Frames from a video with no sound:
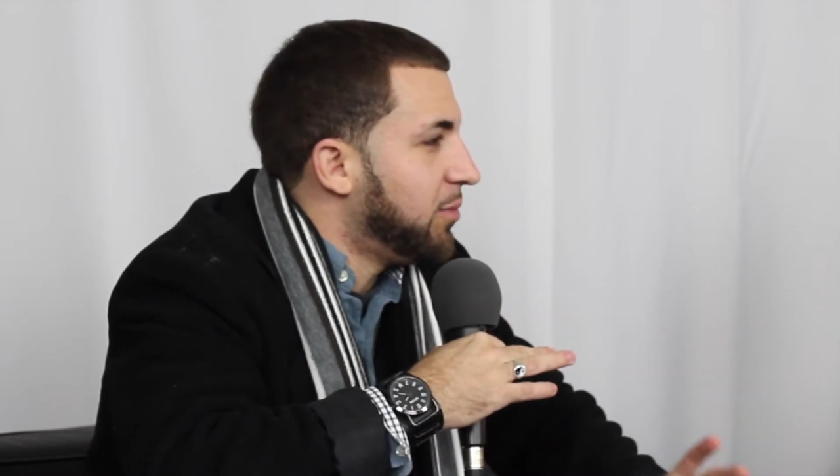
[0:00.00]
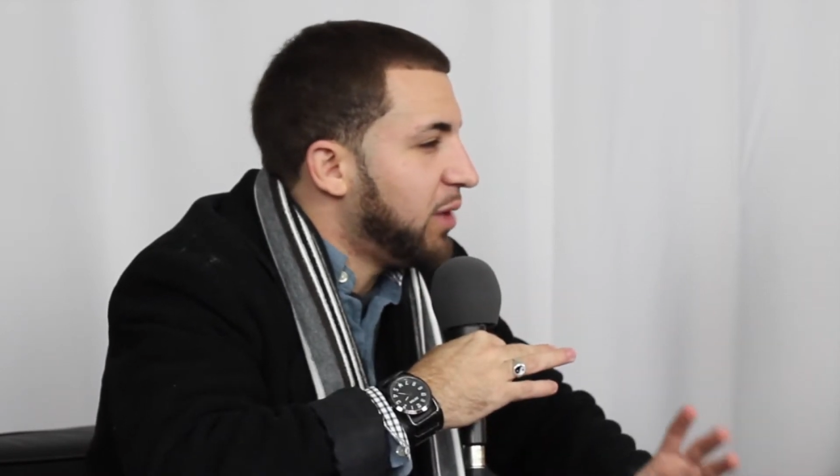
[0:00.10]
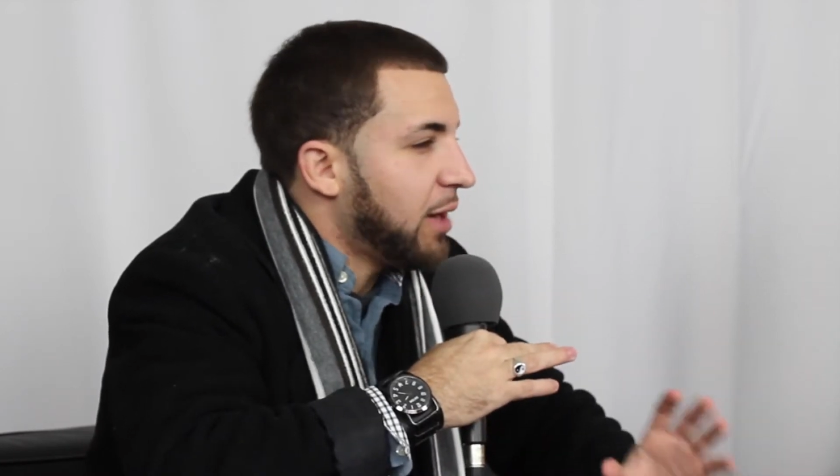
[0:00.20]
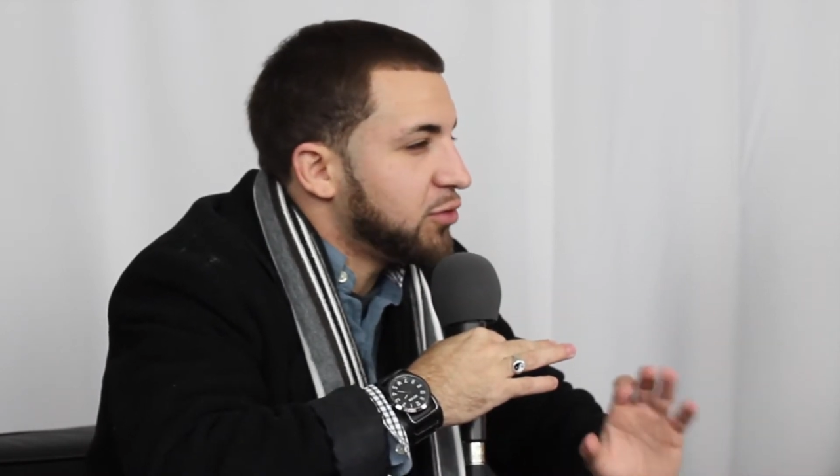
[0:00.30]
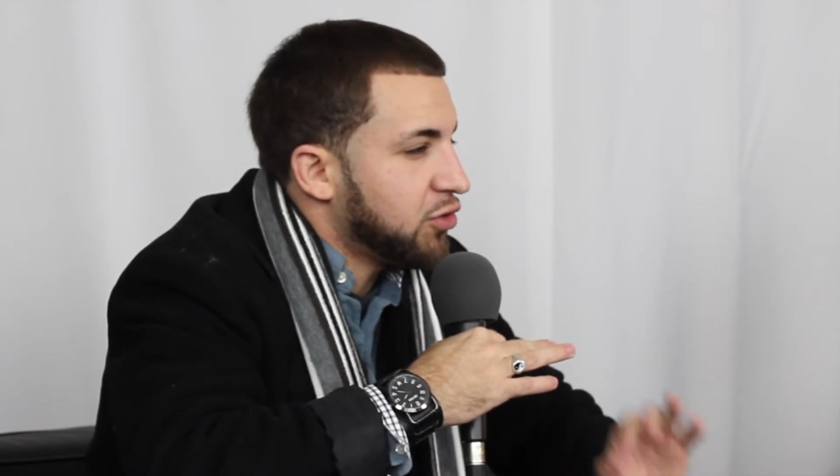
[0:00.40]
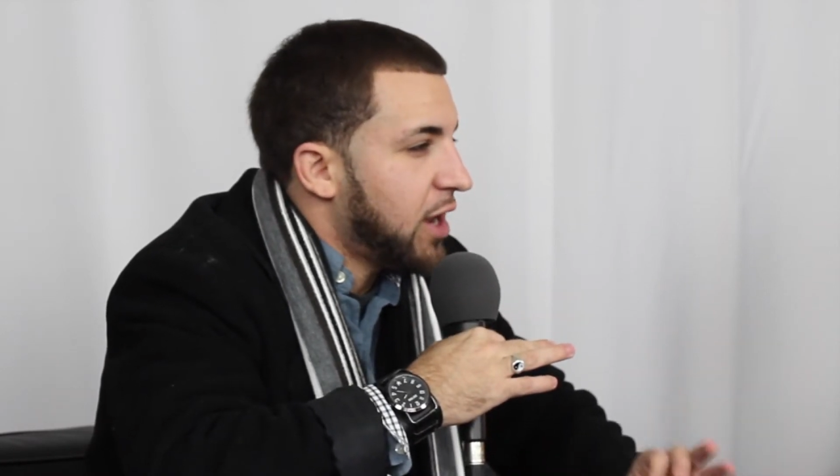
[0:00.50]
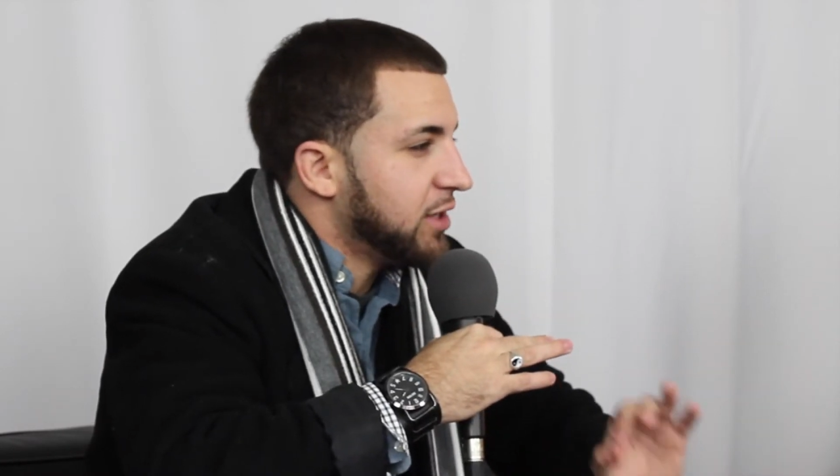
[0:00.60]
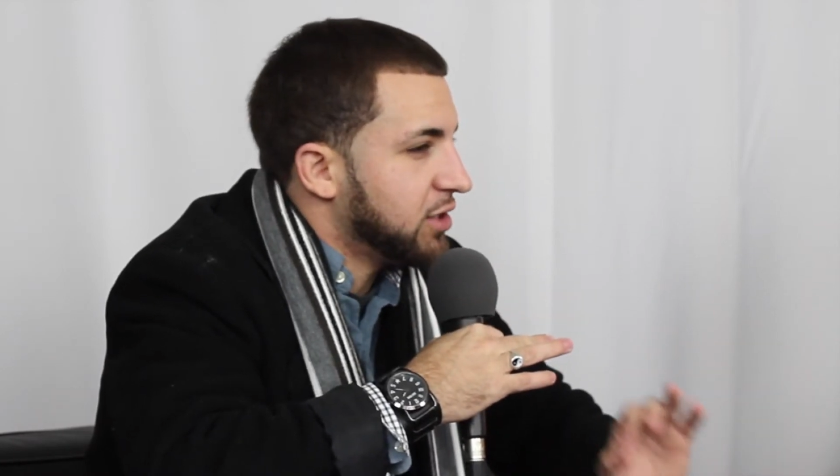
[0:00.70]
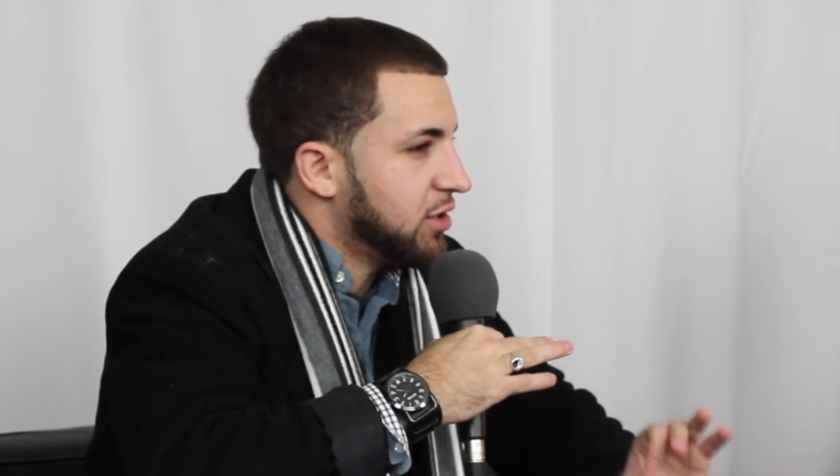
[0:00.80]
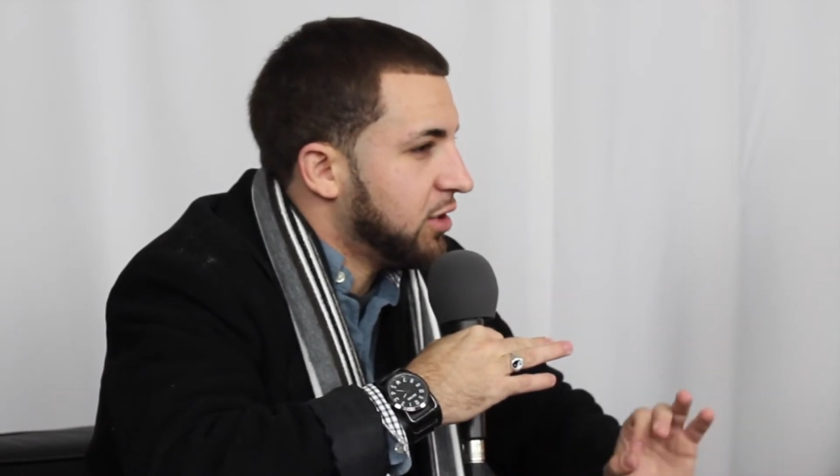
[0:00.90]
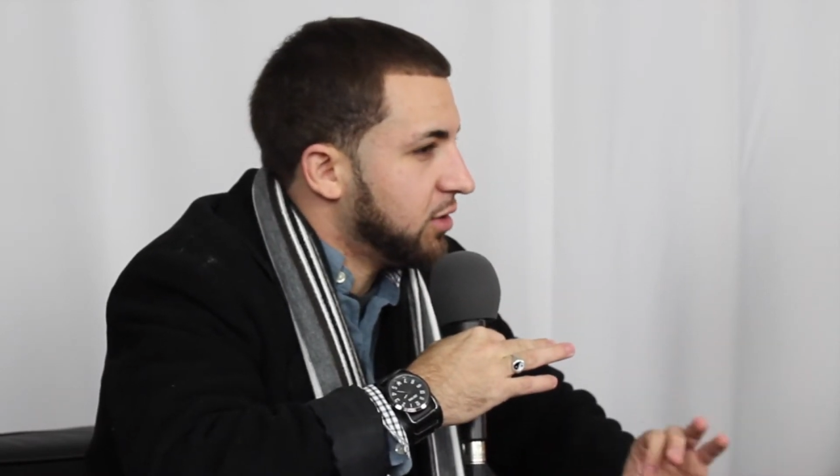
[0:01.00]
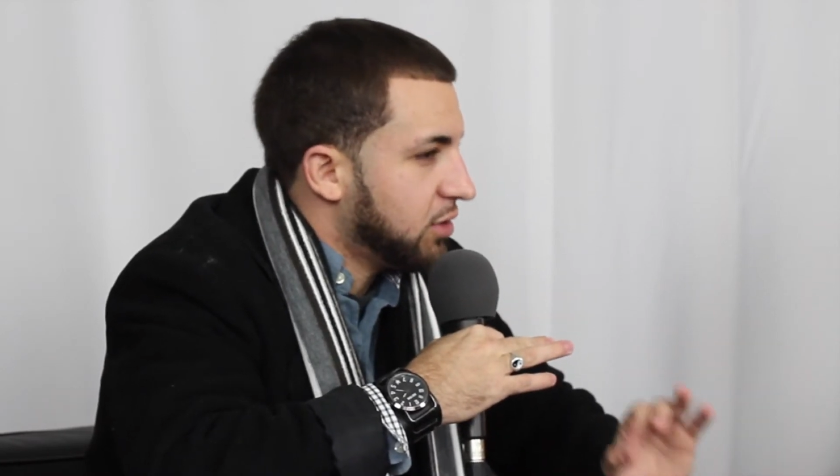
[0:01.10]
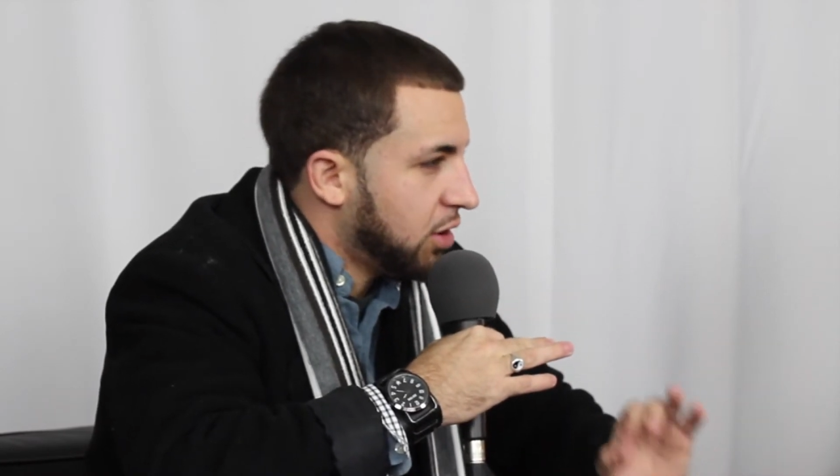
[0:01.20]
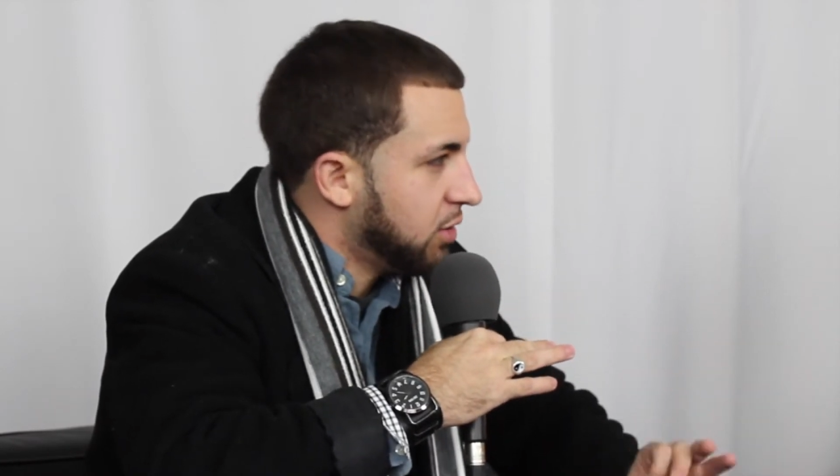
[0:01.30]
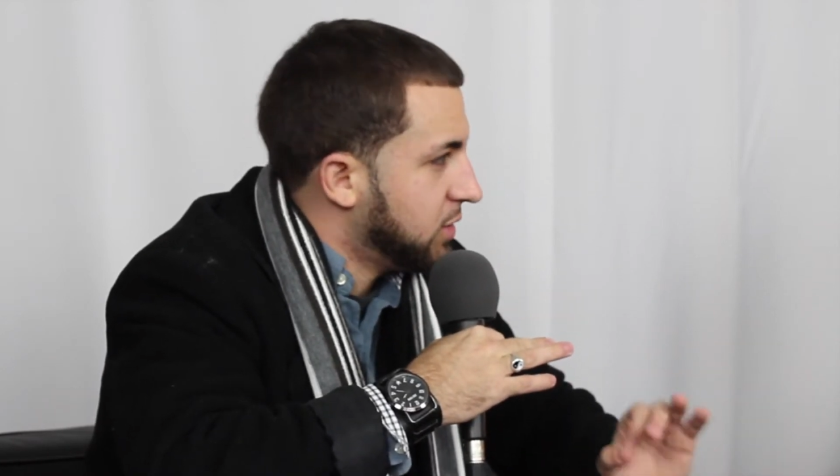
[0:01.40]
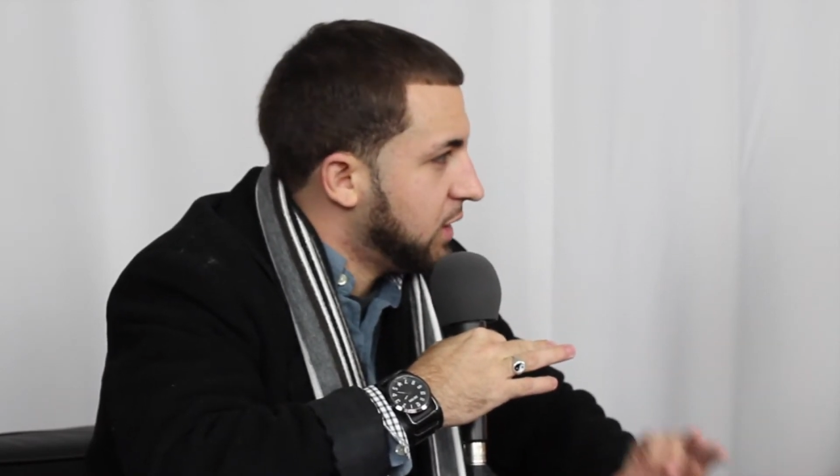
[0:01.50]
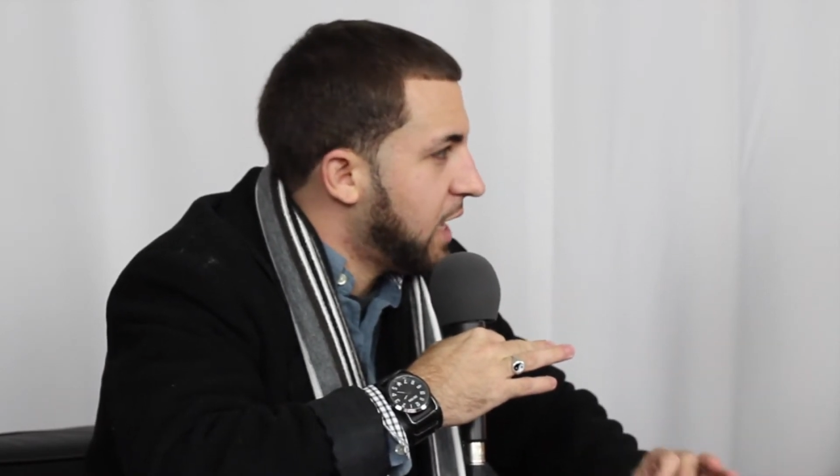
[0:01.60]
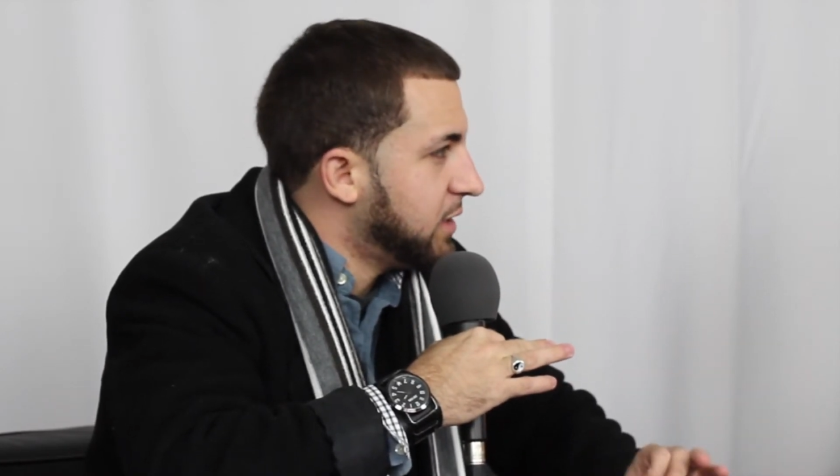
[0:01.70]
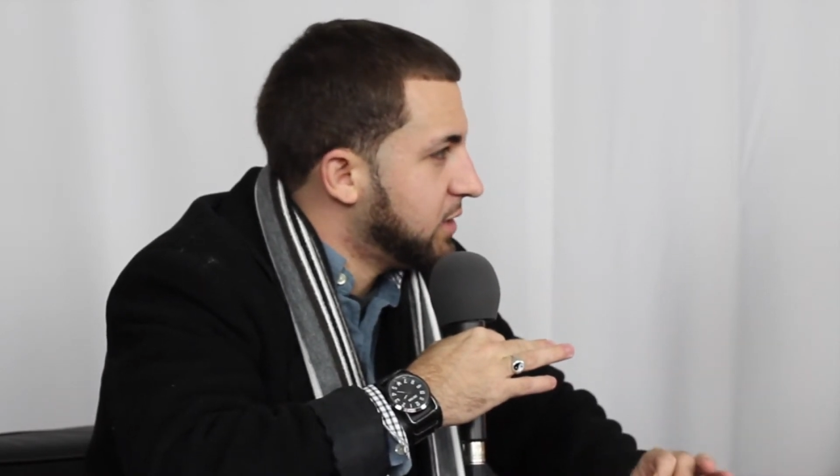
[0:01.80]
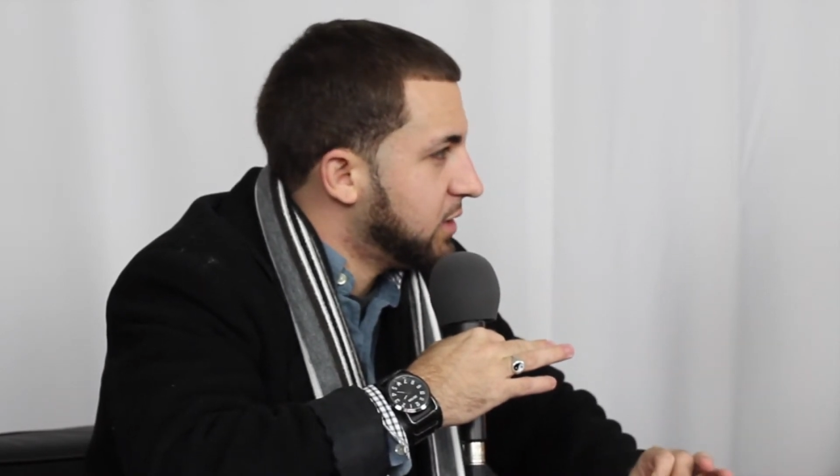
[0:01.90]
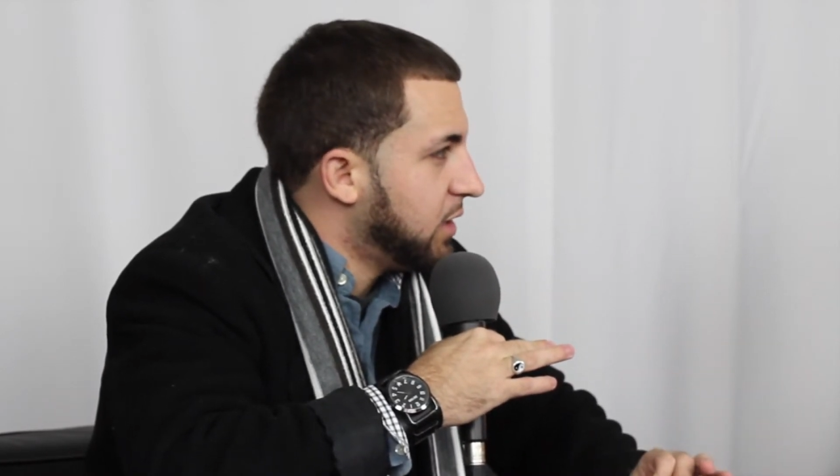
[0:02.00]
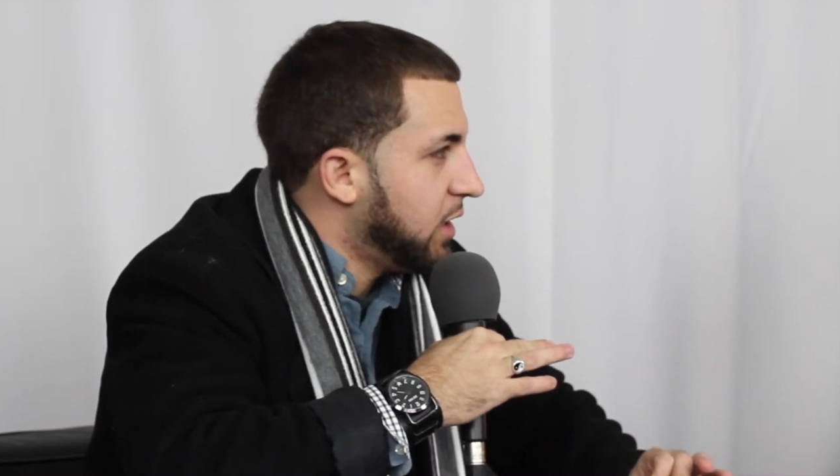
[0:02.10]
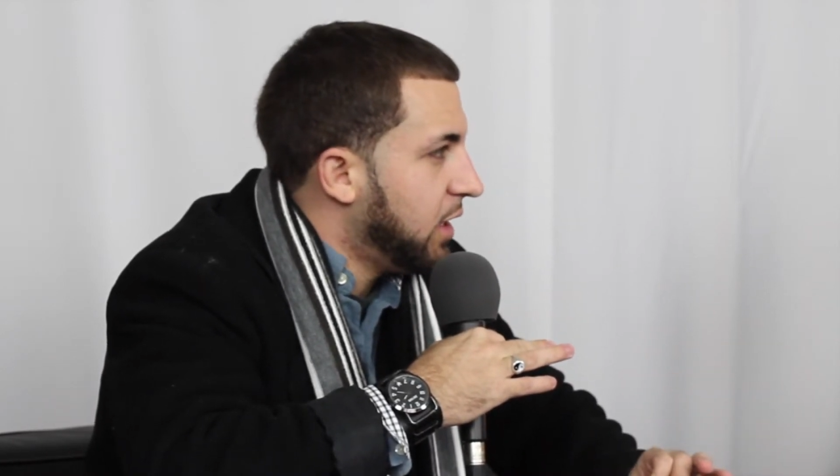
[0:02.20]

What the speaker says: but I'm trying to curse less.